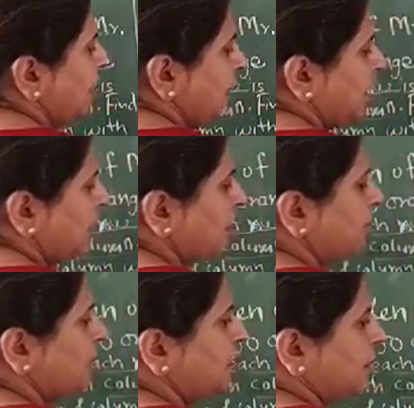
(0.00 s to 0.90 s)
Taking
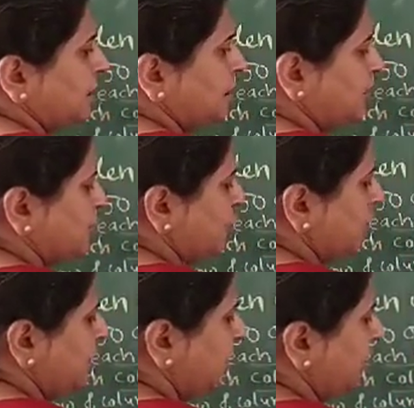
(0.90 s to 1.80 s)
the terms over
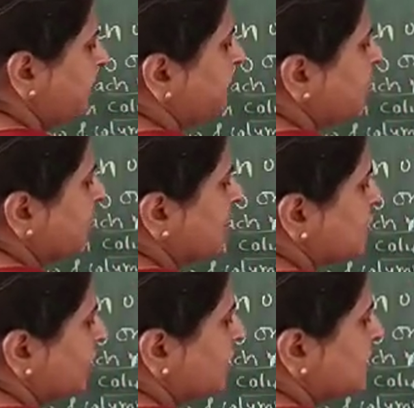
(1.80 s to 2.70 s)
here,
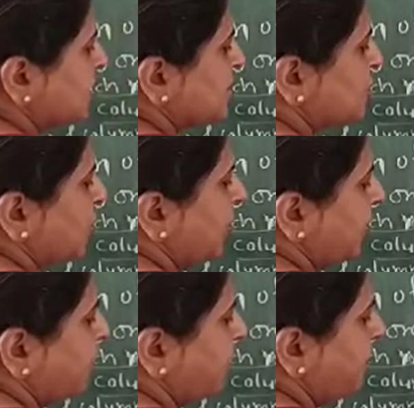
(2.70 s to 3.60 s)
so it is x
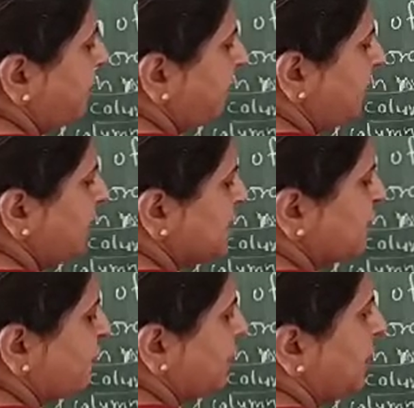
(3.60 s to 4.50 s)
square
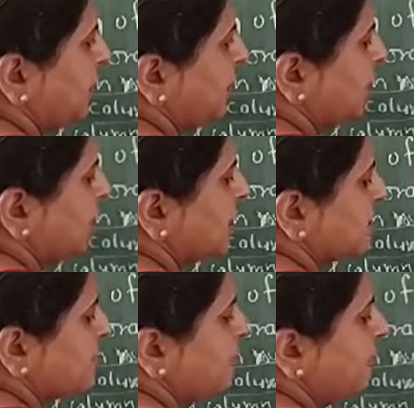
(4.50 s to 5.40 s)
plus
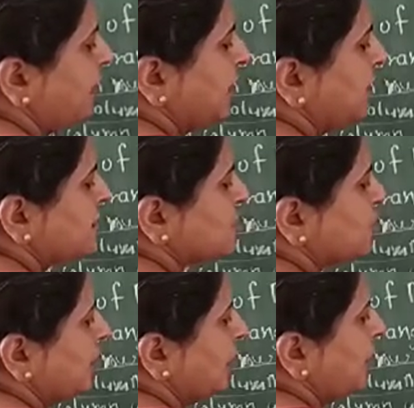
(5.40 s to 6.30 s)
5x minus
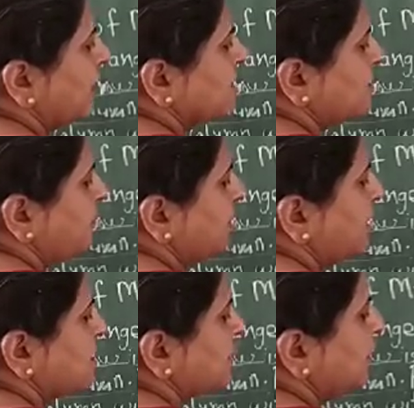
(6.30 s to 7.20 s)
12x
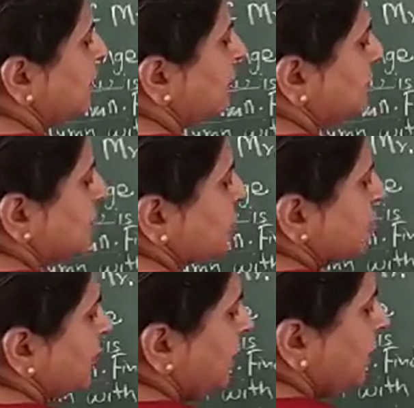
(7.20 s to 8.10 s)
plus
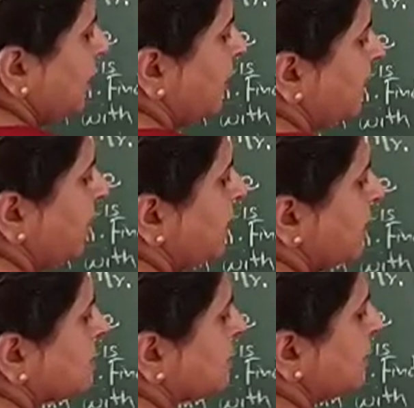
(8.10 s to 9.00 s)
30,
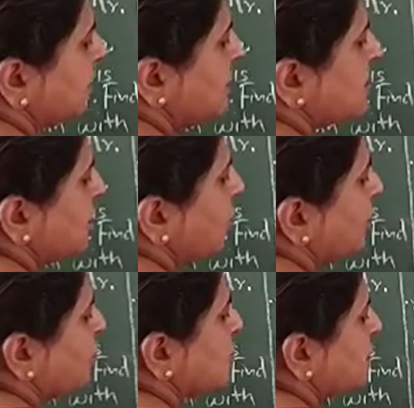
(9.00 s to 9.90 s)
minus 30 is equal
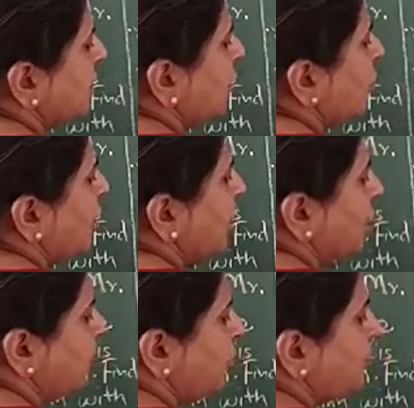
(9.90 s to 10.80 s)
to 0.
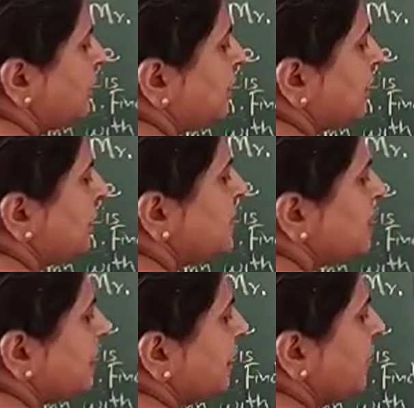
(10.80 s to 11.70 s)
Both the terms
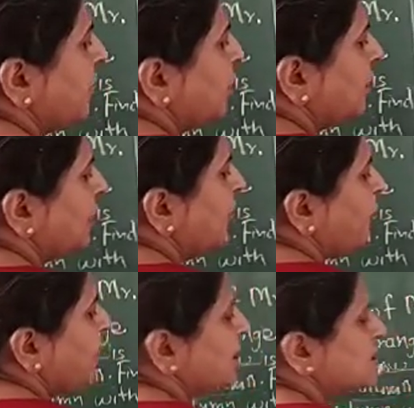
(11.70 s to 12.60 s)
are coming on the
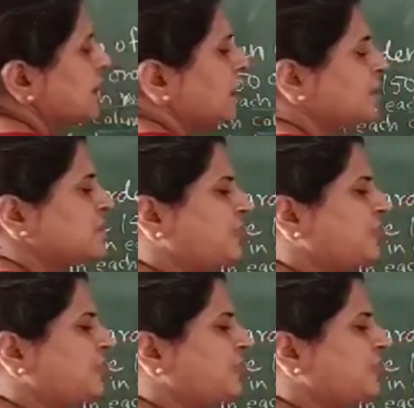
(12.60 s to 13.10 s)
left hand side.